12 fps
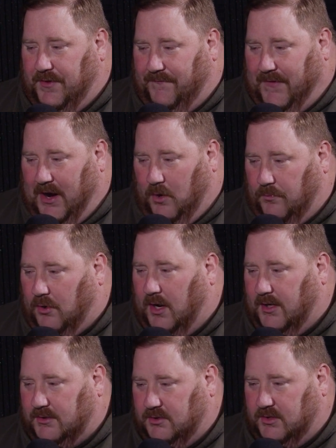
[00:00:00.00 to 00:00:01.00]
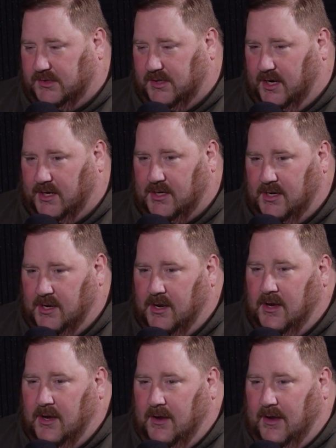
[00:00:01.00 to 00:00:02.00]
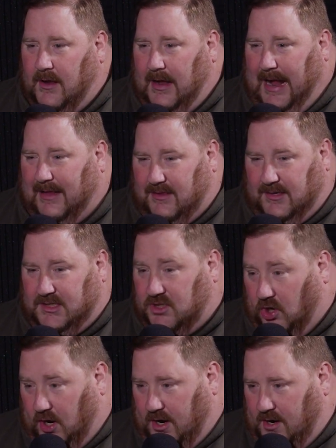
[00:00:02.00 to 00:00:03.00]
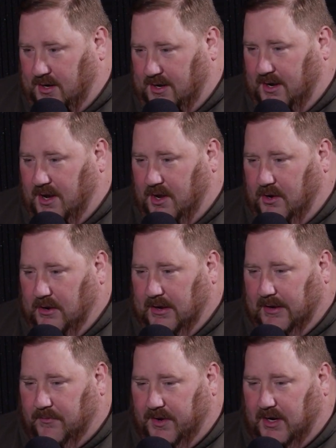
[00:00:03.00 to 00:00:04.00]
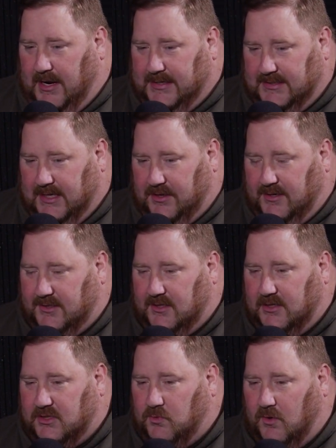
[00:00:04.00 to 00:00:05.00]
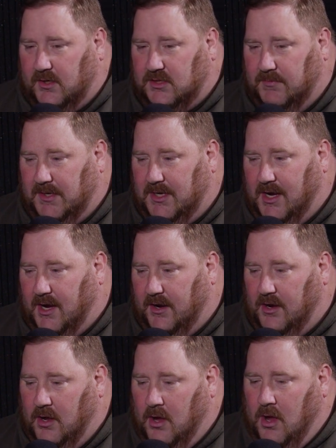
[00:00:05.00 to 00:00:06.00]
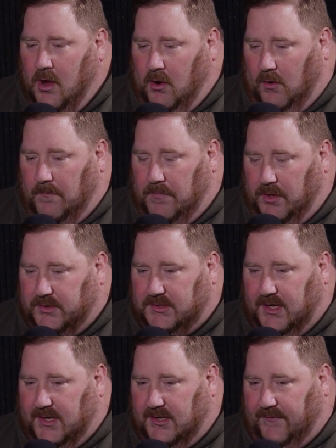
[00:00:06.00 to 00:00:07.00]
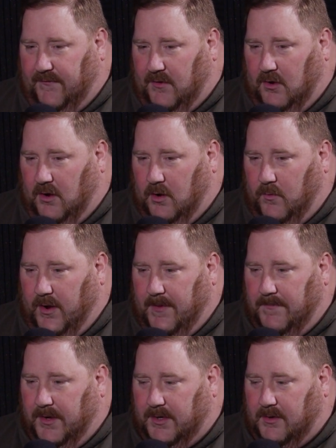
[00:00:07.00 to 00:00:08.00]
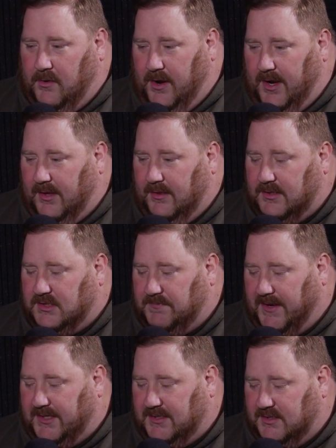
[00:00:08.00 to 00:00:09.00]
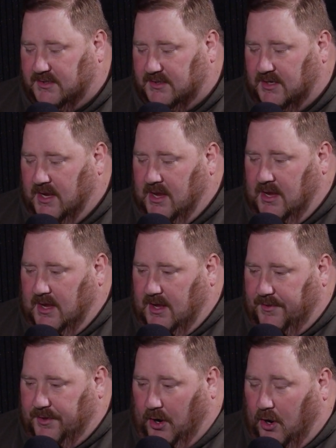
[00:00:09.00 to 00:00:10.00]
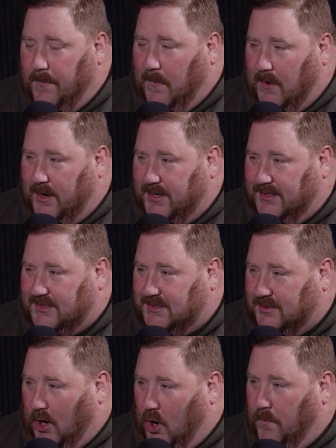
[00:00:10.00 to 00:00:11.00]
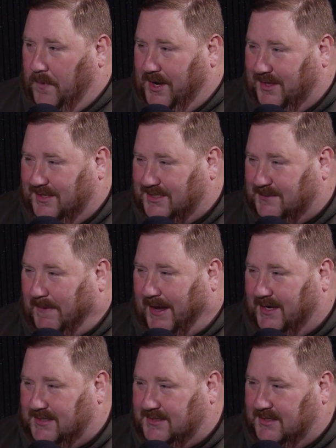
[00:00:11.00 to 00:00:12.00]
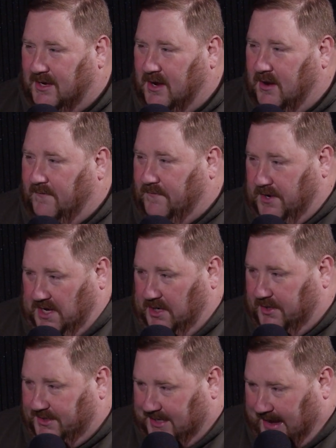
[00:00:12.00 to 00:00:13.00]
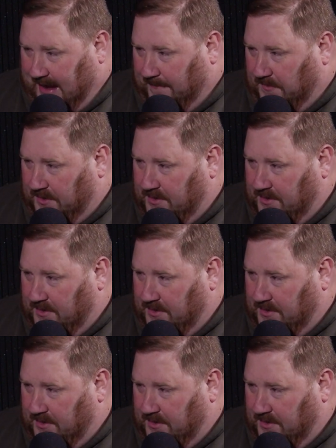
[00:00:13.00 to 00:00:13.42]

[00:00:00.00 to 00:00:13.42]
the final product looks like at the start, and realize that there's work to be done on both sides for a long way, but creating the spaces. The hard part is opening the space for healing to happen.